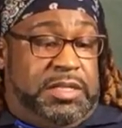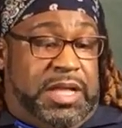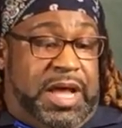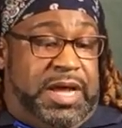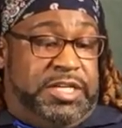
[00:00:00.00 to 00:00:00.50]

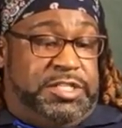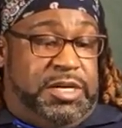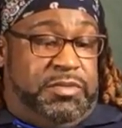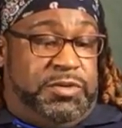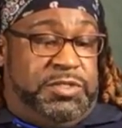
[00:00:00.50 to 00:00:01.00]

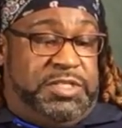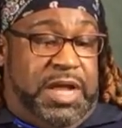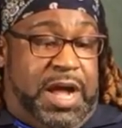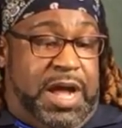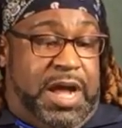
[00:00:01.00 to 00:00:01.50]
Lahijah, Rudison,
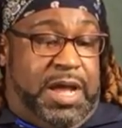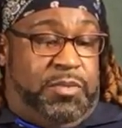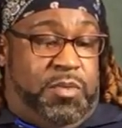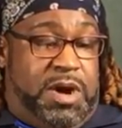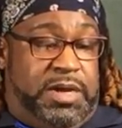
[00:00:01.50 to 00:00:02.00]
hi.
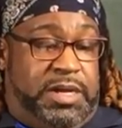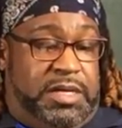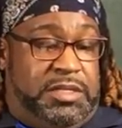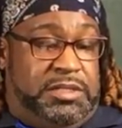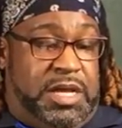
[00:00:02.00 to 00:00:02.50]
Wanda,
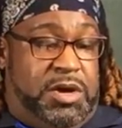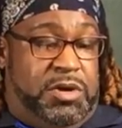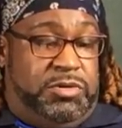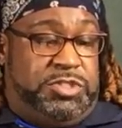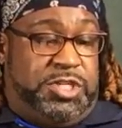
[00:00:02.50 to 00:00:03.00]

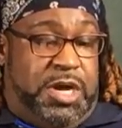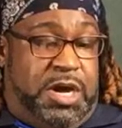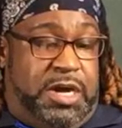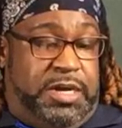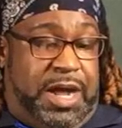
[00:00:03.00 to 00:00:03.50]
hello.
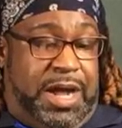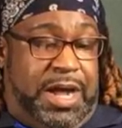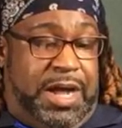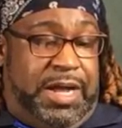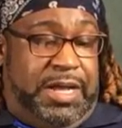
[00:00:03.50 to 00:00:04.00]
Sean,
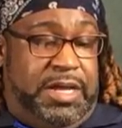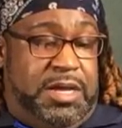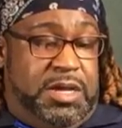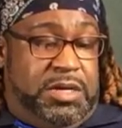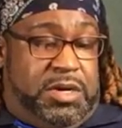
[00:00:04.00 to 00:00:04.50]
hi.
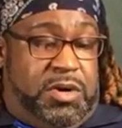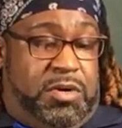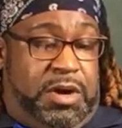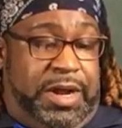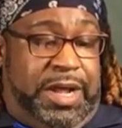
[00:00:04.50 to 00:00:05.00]

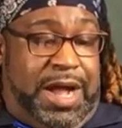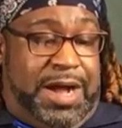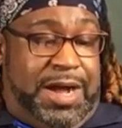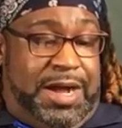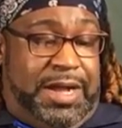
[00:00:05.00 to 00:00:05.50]
Corey,
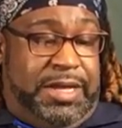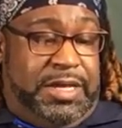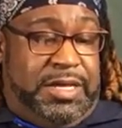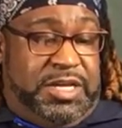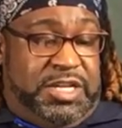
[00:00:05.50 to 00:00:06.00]
hi.
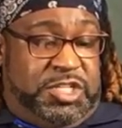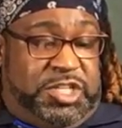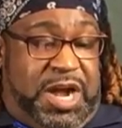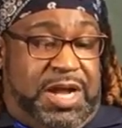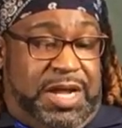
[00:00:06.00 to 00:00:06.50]

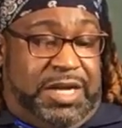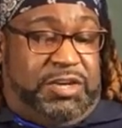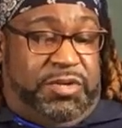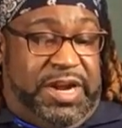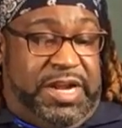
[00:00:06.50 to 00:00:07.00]
Shauna,
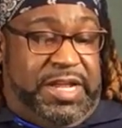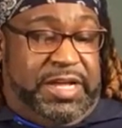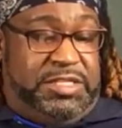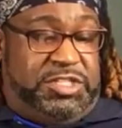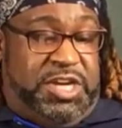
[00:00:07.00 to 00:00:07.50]

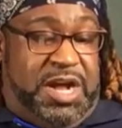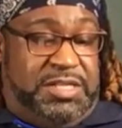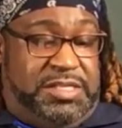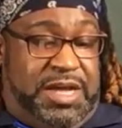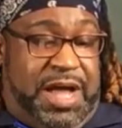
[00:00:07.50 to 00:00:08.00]
greetings.
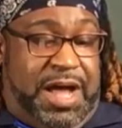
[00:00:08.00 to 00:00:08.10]
Shanta,